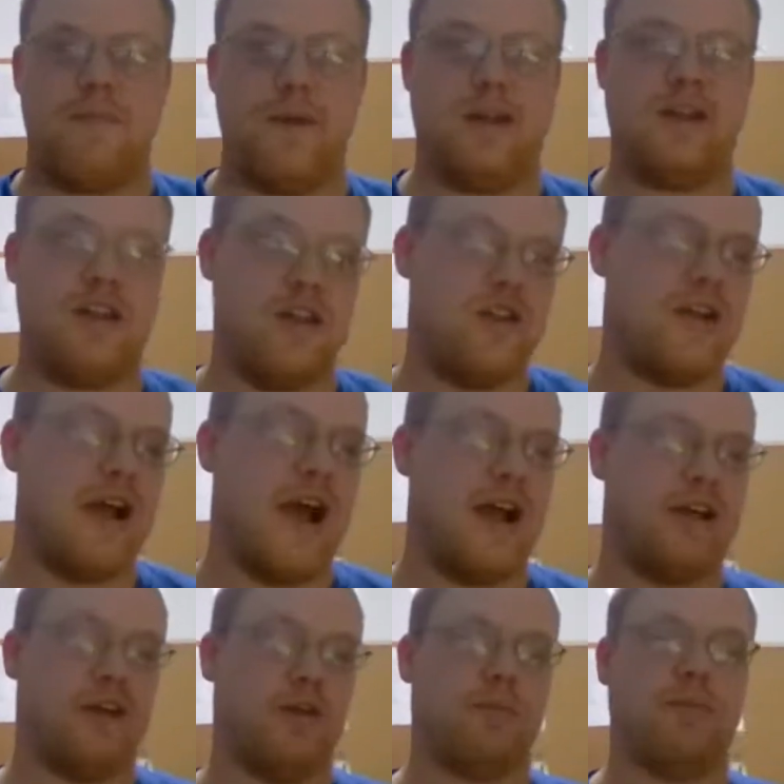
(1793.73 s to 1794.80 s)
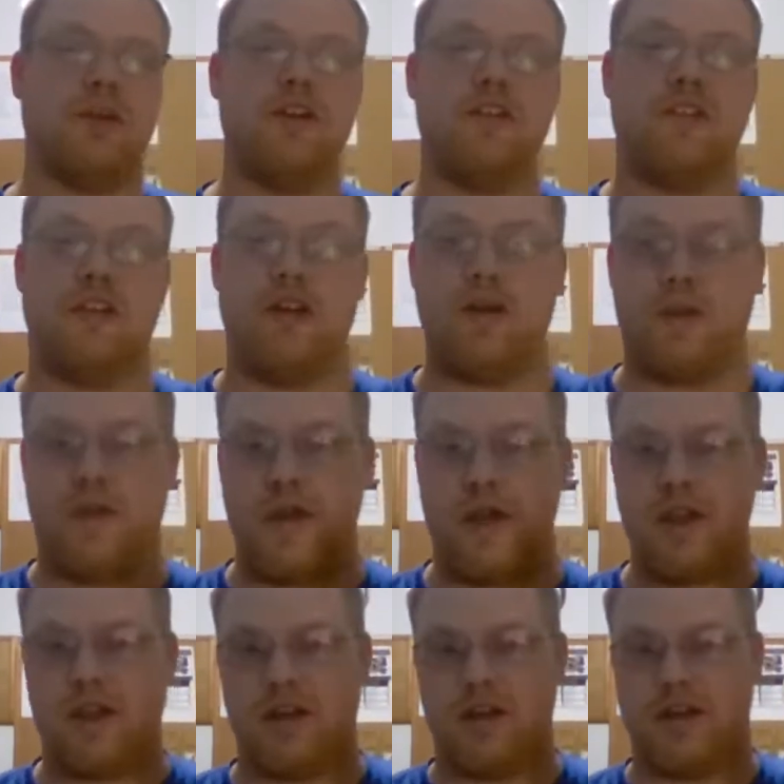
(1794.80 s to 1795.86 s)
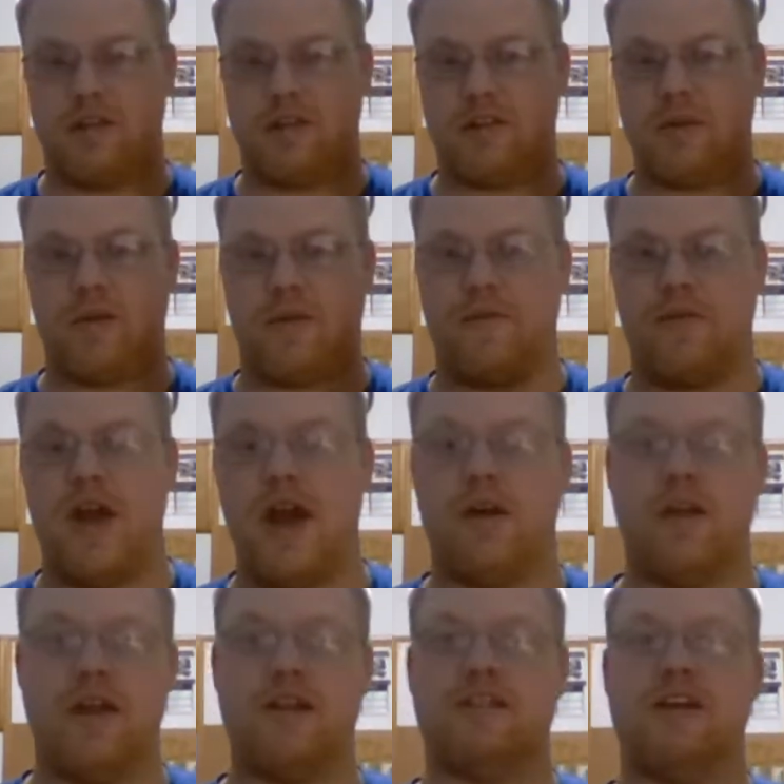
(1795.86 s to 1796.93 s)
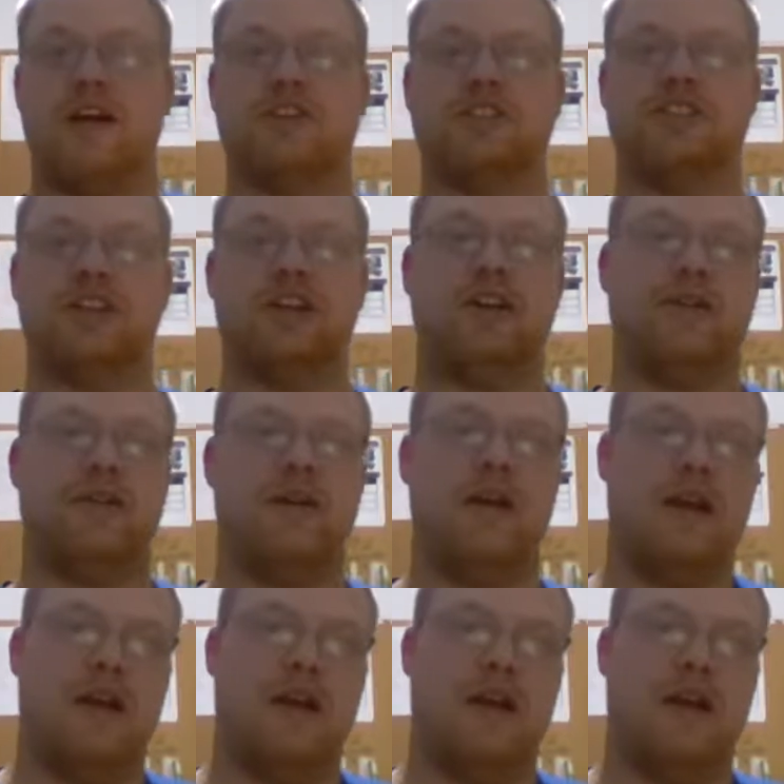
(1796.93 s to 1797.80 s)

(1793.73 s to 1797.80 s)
and then you got your Bluetooth that you can use with your phone. It tells you